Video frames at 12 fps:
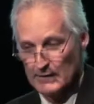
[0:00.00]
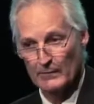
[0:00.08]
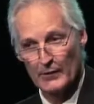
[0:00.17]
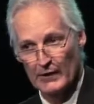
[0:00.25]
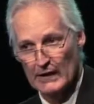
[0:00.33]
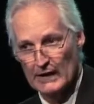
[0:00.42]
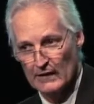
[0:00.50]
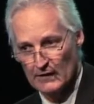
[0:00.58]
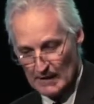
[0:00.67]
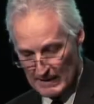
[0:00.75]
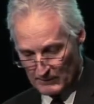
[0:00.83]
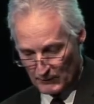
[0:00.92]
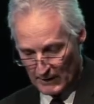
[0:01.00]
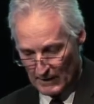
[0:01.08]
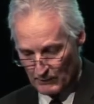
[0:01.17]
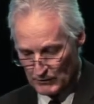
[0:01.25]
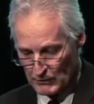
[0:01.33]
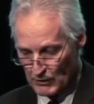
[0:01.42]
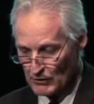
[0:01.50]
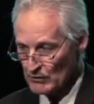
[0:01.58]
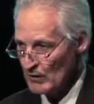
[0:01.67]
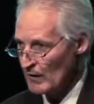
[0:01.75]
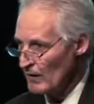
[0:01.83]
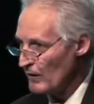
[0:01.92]
And some of the key themes for that
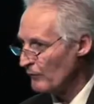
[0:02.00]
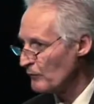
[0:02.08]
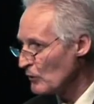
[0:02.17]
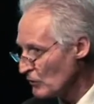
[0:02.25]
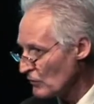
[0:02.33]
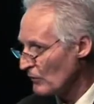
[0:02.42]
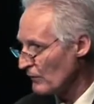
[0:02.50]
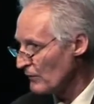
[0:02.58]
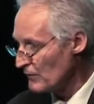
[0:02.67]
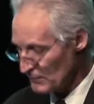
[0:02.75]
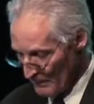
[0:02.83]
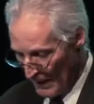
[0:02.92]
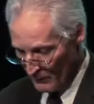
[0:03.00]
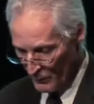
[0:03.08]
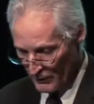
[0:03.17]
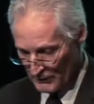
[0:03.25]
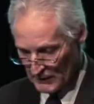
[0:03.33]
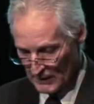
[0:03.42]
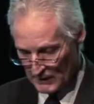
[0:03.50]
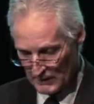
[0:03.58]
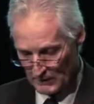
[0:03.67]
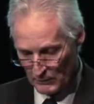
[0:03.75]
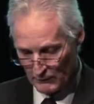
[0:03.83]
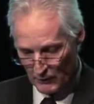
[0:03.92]
research: the future of the smart work
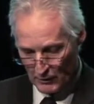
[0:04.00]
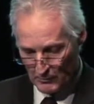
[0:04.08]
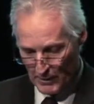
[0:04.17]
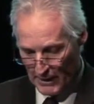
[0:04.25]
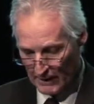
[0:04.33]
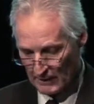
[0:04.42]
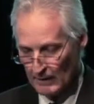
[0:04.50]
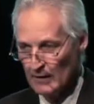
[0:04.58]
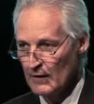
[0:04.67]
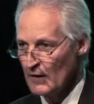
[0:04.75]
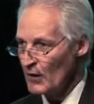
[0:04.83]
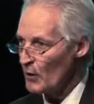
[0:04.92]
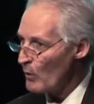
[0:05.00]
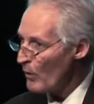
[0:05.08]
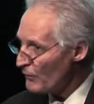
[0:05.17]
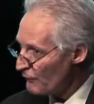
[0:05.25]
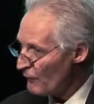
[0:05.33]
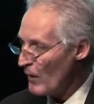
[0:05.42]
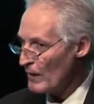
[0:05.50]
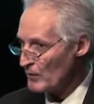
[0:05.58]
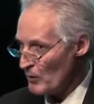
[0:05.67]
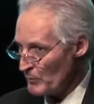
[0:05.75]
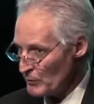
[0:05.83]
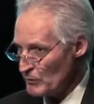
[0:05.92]
centres that we've heard about, quantifying
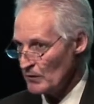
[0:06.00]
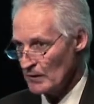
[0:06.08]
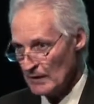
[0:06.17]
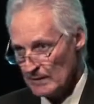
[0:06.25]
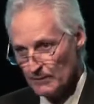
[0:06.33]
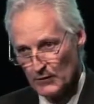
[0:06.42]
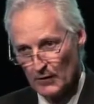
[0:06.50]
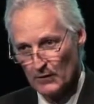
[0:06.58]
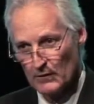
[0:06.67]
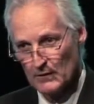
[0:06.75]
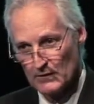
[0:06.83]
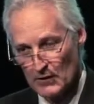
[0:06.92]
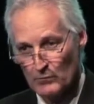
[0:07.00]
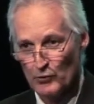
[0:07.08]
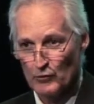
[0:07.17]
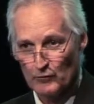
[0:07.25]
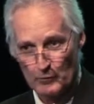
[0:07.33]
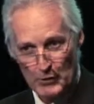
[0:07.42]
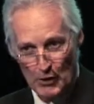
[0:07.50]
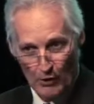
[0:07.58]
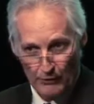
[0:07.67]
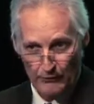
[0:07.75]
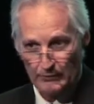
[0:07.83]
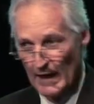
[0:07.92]
the opportunity so that this can move
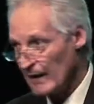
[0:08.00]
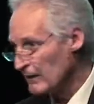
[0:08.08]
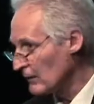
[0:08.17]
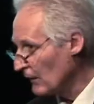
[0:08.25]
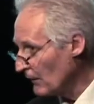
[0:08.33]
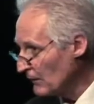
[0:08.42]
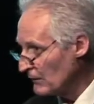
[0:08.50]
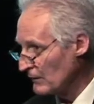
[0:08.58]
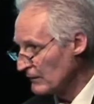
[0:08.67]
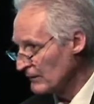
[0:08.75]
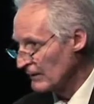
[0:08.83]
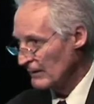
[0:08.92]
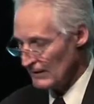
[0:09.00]
beyond anecdote and